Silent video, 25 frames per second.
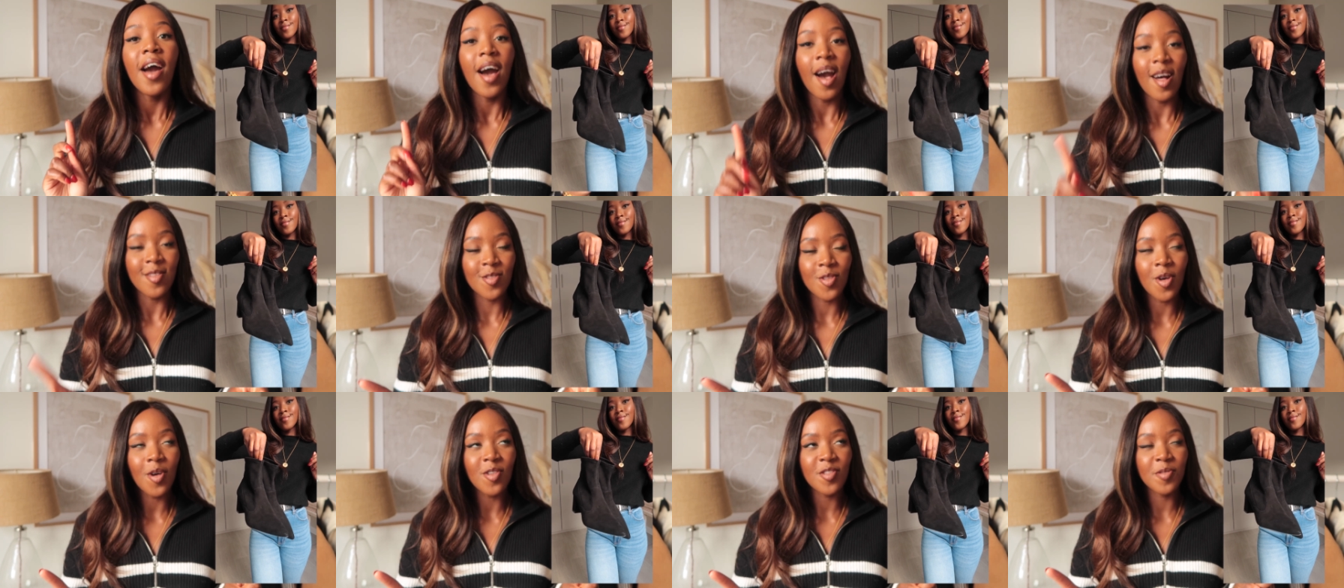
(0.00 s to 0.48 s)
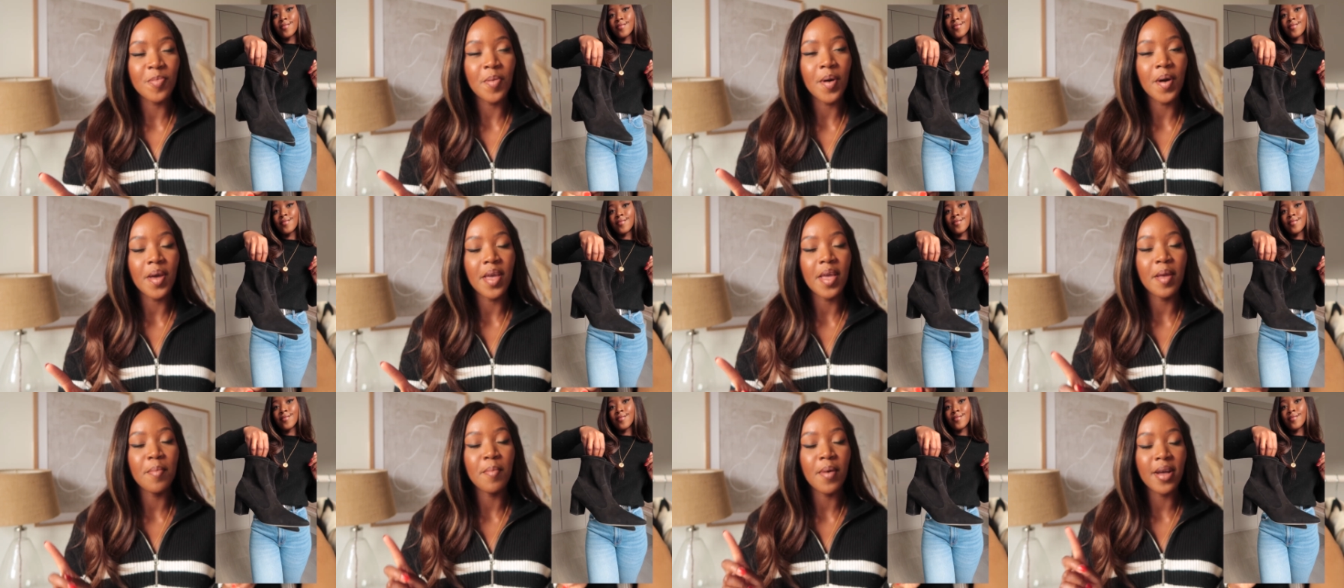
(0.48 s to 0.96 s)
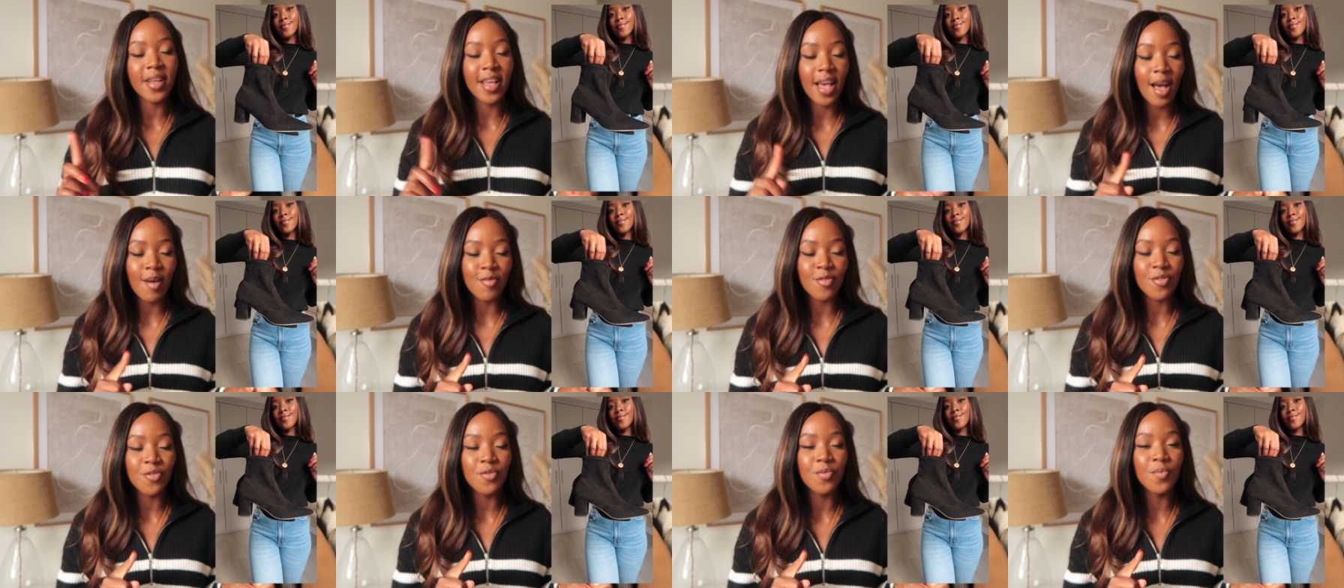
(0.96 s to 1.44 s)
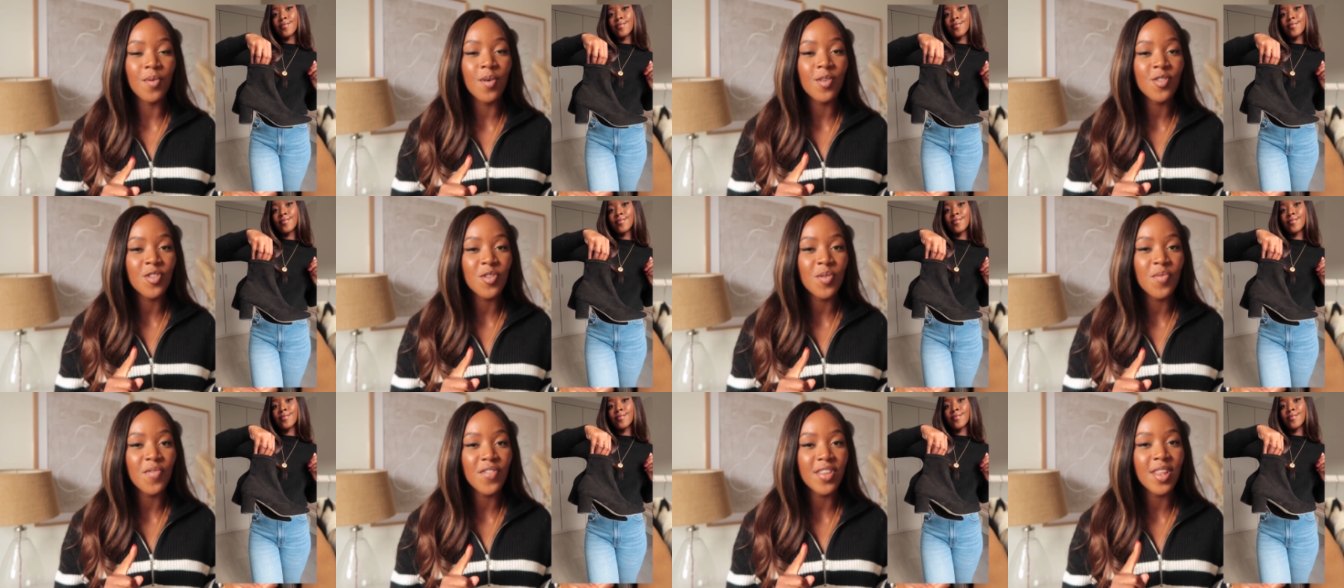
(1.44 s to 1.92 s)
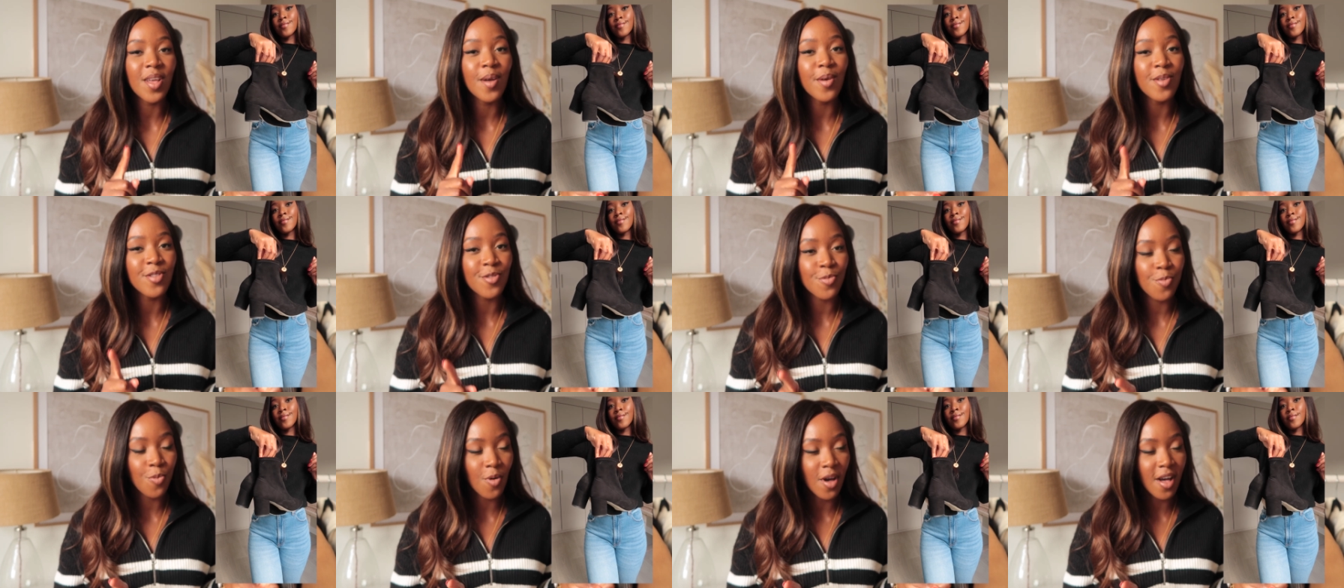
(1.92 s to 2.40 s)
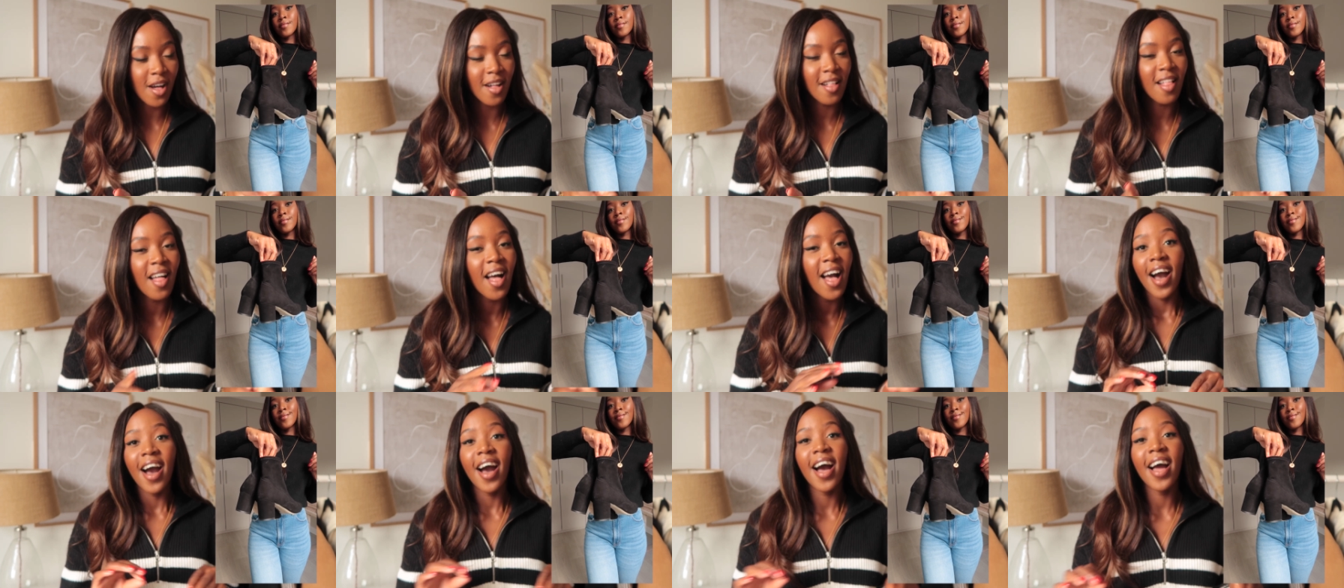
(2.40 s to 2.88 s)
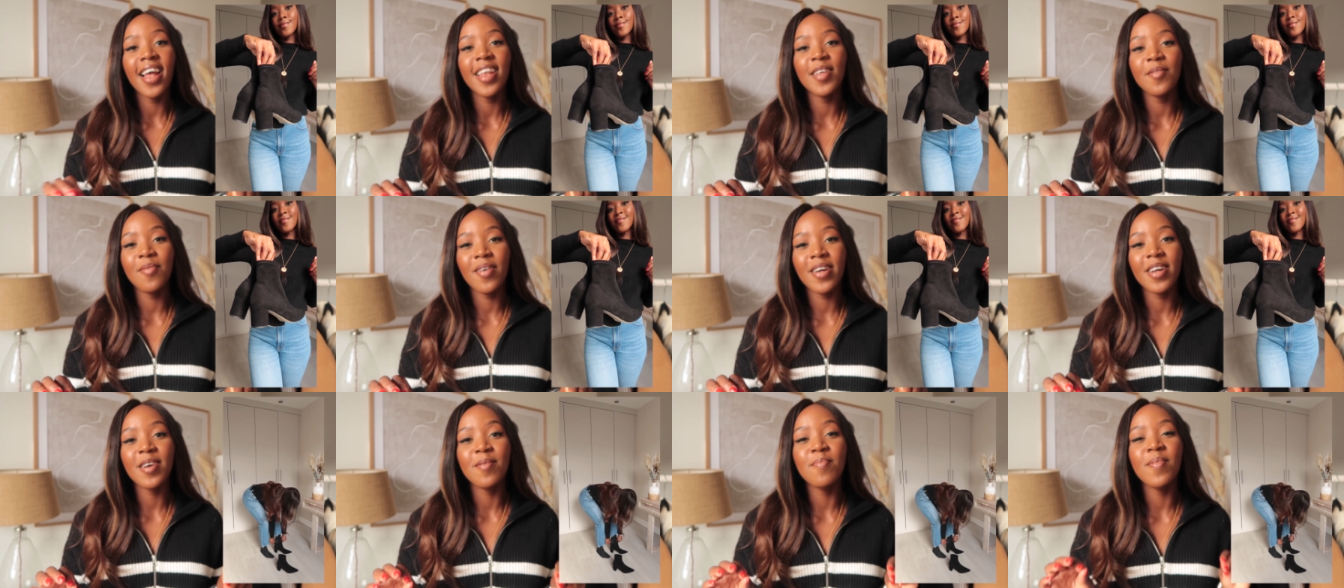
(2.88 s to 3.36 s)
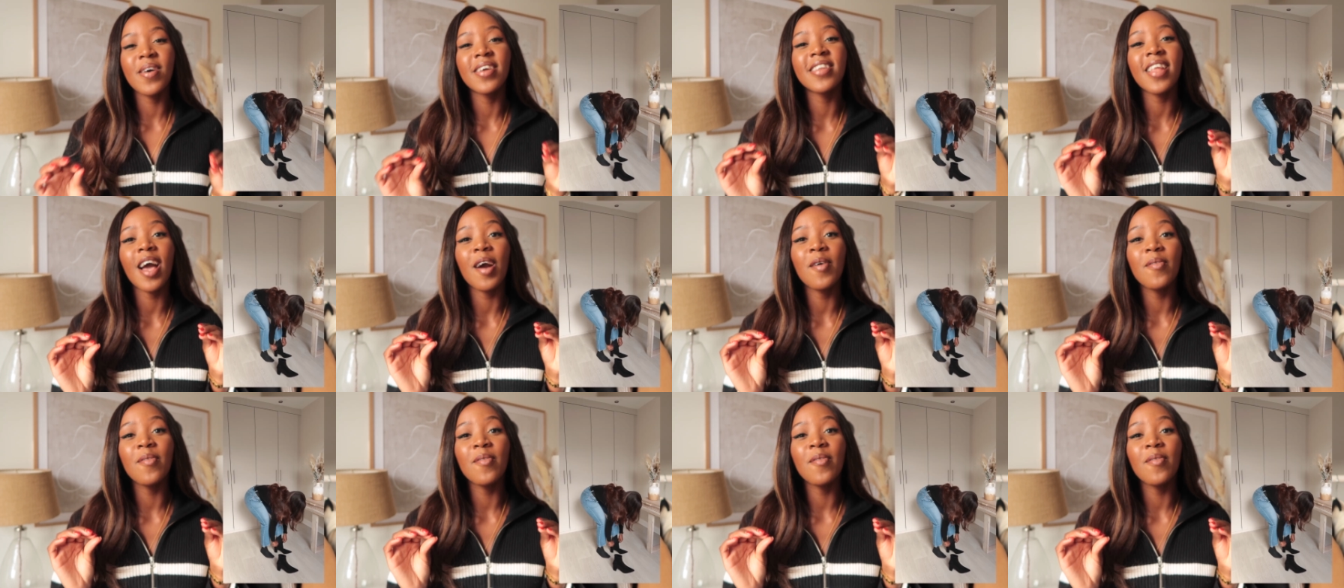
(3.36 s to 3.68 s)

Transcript: I talked about it in my capsule wardrobe video as well. Highly recommend.